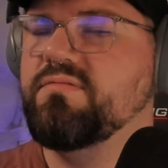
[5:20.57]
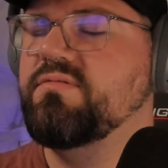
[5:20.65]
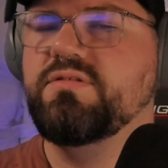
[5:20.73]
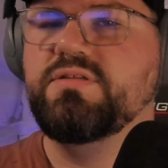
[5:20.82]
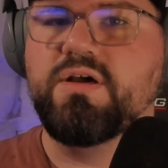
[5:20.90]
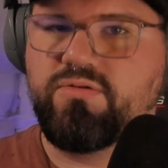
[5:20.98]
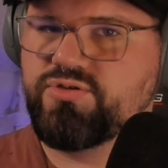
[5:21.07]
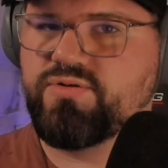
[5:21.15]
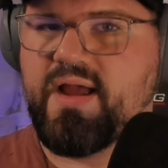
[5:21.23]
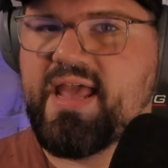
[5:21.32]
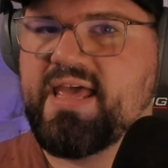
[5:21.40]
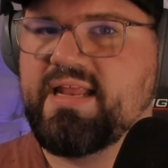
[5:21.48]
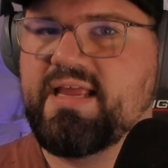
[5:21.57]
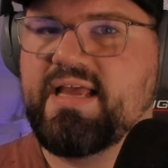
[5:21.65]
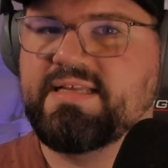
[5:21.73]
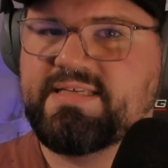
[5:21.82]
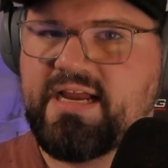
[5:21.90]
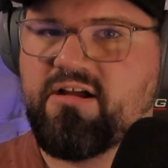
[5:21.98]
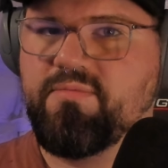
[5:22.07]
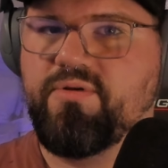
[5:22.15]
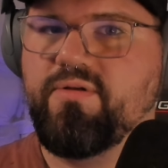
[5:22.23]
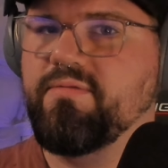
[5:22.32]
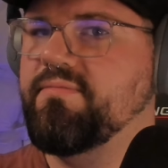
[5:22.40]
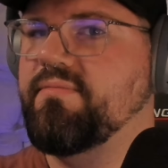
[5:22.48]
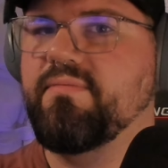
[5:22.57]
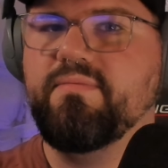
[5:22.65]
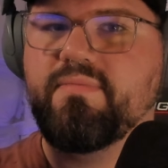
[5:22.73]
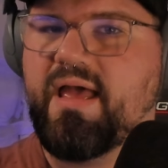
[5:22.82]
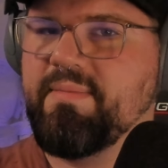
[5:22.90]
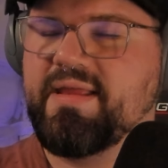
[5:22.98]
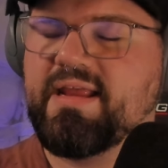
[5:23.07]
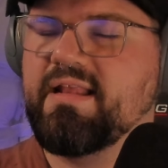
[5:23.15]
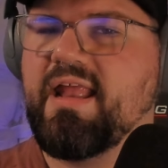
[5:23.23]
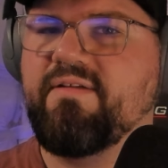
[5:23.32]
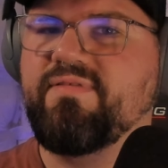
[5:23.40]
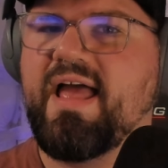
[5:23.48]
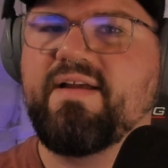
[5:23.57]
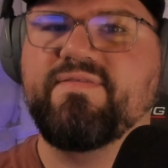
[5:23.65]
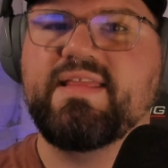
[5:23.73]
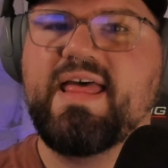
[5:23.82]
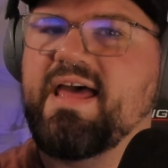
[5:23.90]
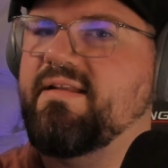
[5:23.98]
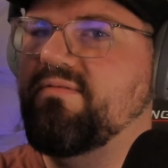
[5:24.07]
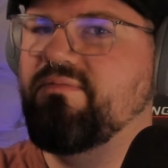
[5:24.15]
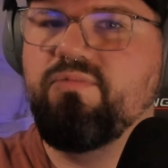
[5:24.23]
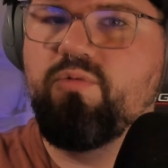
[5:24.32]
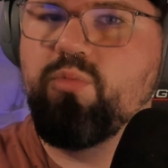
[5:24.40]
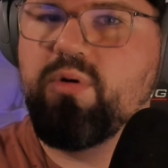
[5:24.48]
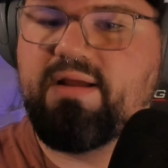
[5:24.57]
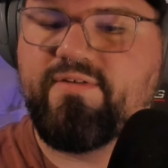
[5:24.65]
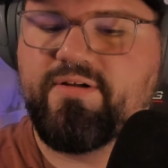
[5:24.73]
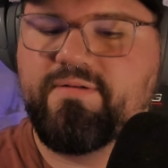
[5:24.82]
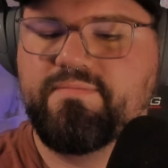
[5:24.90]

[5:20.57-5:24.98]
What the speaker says: Don't try it. It's terrible. I'm going to get a lot of flack for that. Whatever.